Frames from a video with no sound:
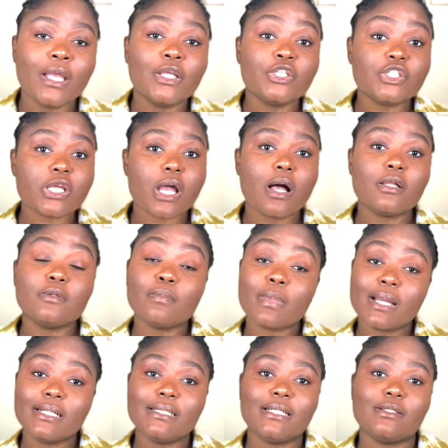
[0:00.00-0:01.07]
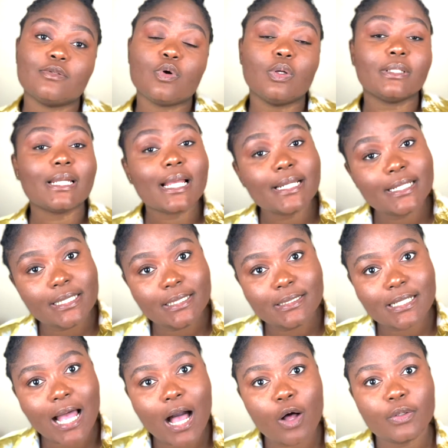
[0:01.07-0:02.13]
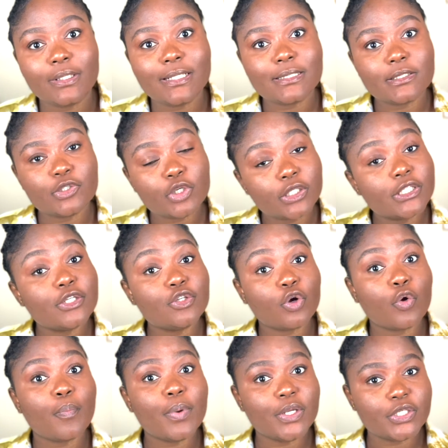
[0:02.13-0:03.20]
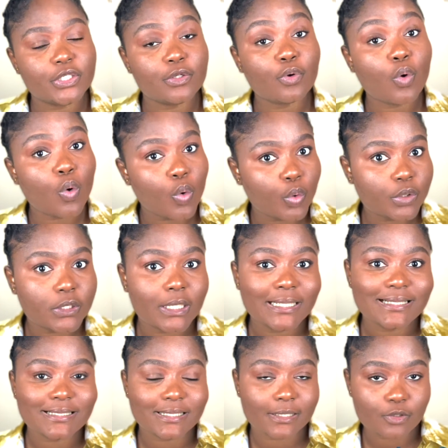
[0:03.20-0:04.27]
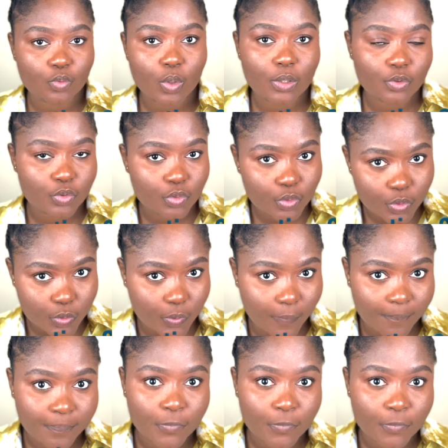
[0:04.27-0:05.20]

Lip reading: Child minders or nannies are on the shortage occupation code 6122,